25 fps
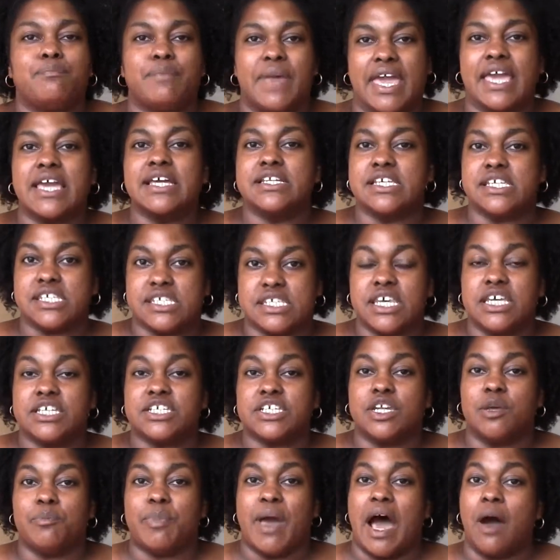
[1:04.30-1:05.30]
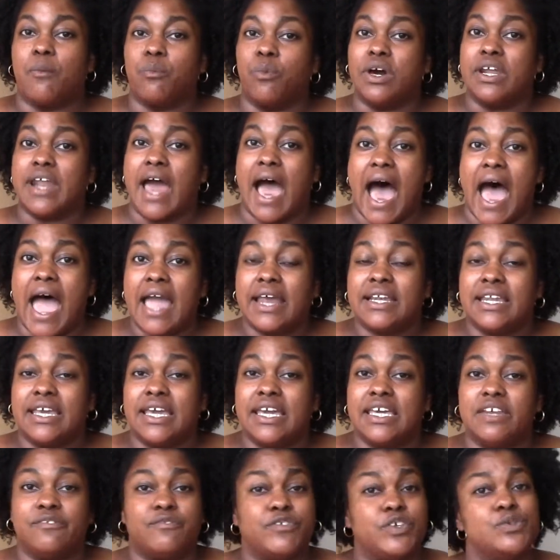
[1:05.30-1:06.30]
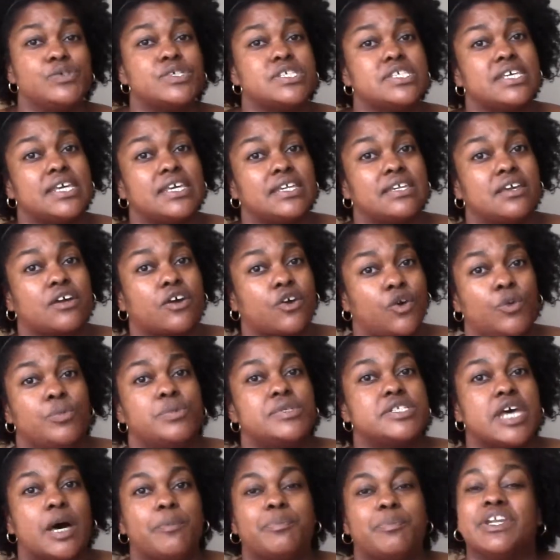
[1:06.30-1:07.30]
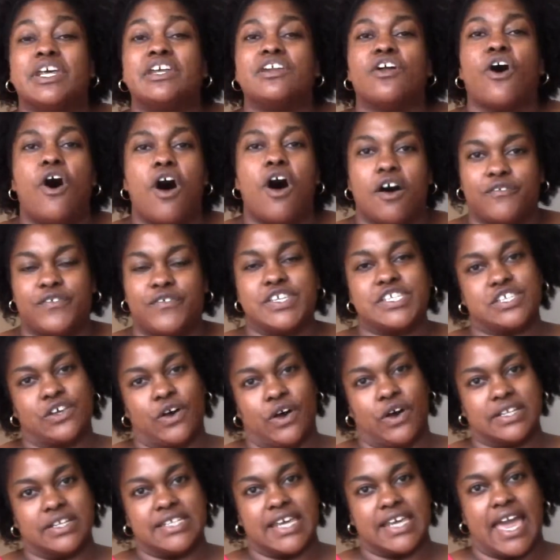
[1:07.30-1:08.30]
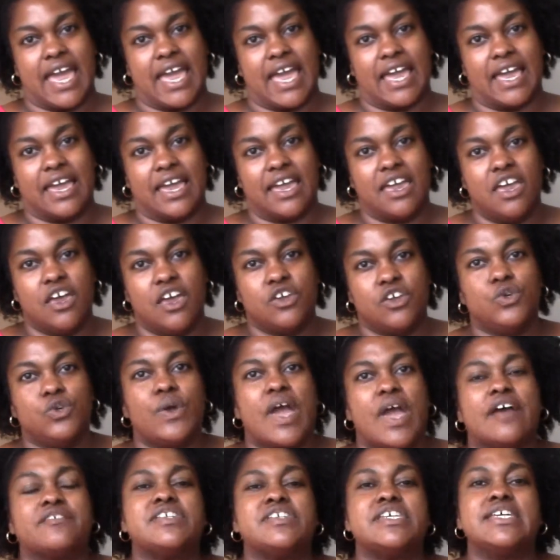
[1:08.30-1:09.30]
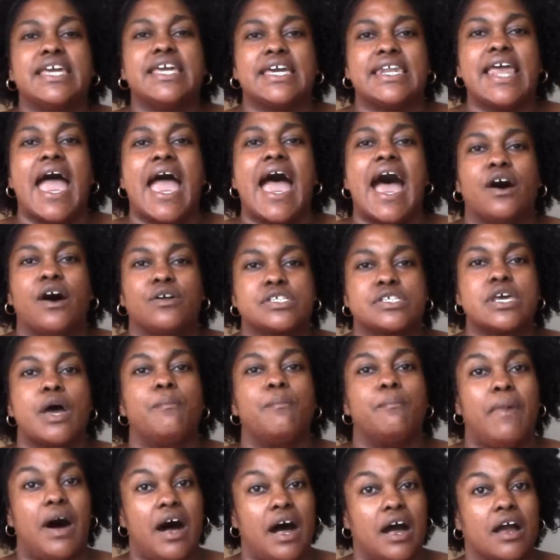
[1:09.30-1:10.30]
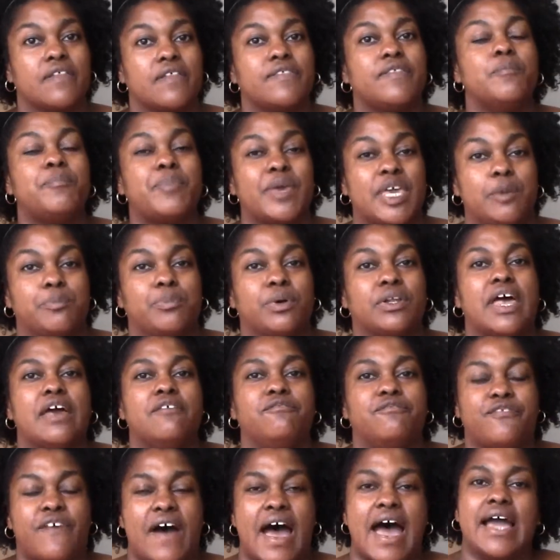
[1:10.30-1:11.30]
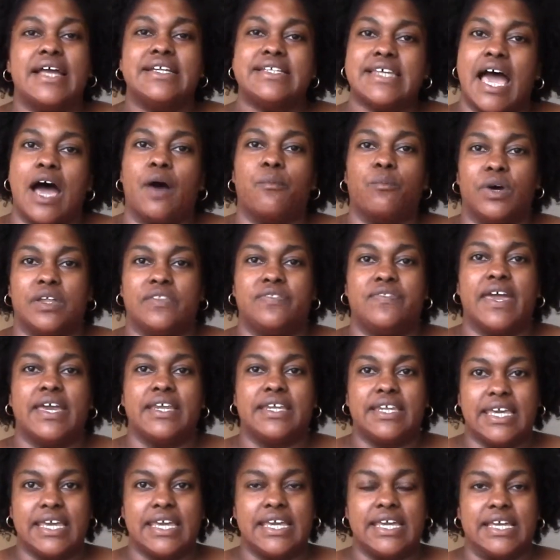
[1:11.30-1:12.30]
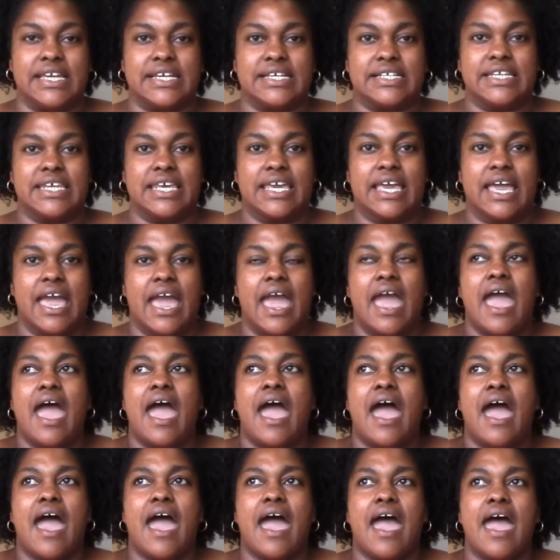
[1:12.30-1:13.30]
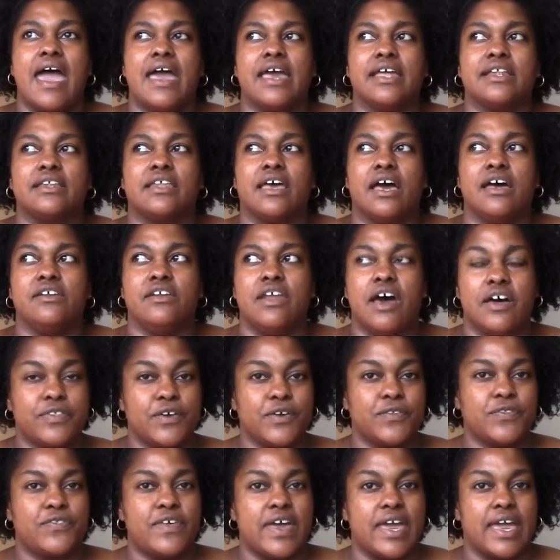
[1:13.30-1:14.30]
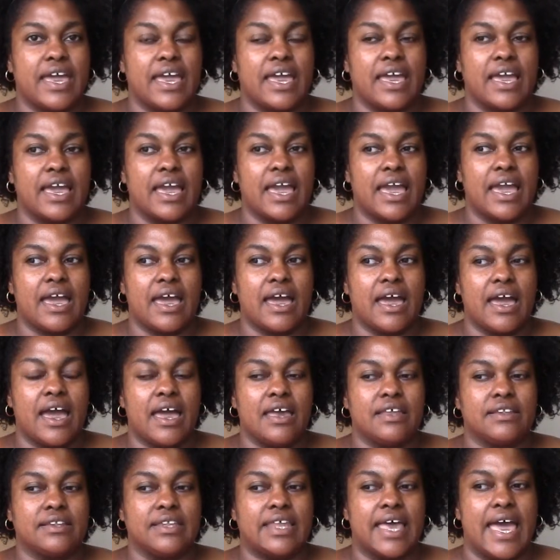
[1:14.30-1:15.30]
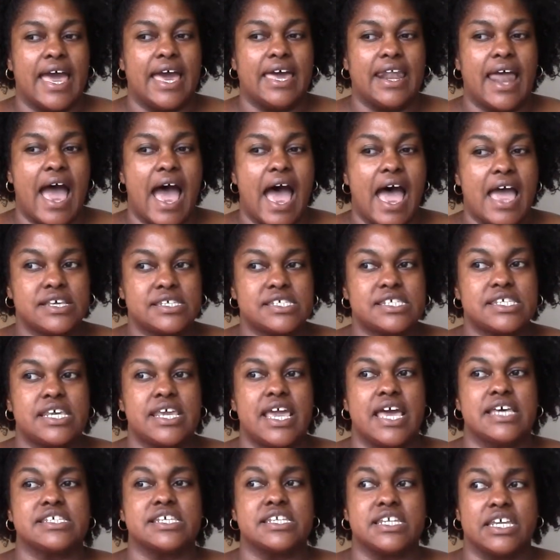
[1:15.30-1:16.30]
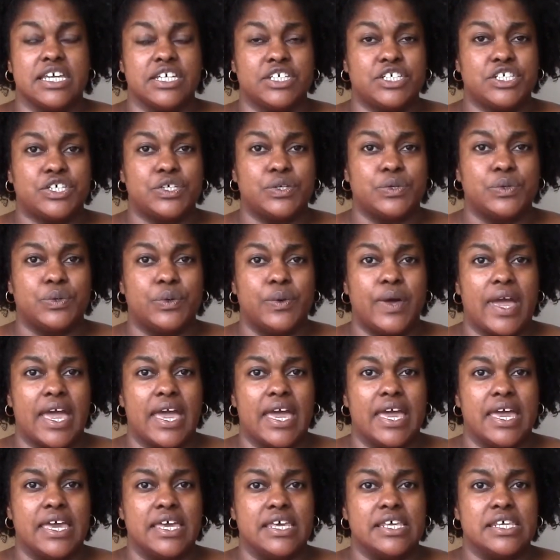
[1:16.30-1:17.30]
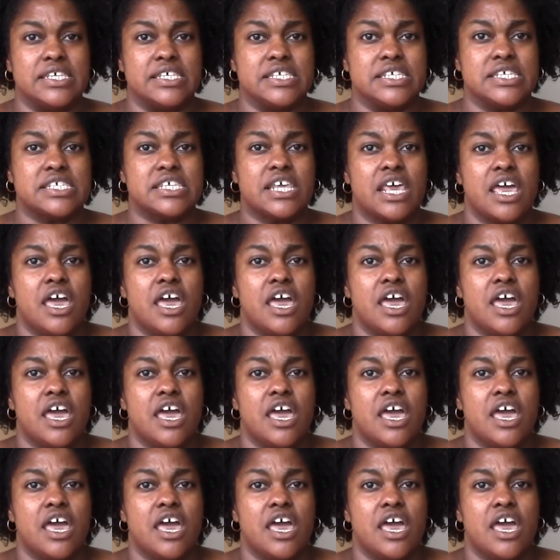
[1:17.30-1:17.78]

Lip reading: make a decision about what I need if you sit cooped up in an office all day. You have to get out among the people and find out what they need. And another thing that I see as an issue is